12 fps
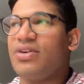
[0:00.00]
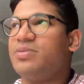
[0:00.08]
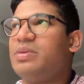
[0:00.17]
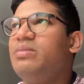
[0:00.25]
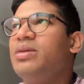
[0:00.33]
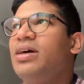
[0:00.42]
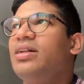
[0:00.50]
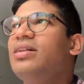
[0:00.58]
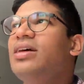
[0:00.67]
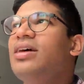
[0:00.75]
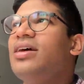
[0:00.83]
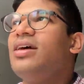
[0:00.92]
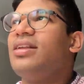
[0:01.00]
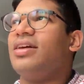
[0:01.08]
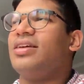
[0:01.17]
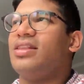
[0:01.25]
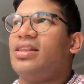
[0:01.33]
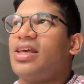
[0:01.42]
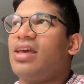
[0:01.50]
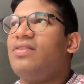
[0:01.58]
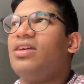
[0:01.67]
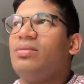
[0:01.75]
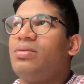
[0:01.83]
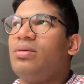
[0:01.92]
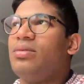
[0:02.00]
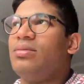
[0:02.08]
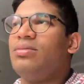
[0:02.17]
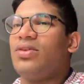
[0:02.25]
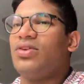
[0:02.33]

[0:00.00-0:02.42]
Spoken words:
Whereas PBL, like if they're giving you a problem,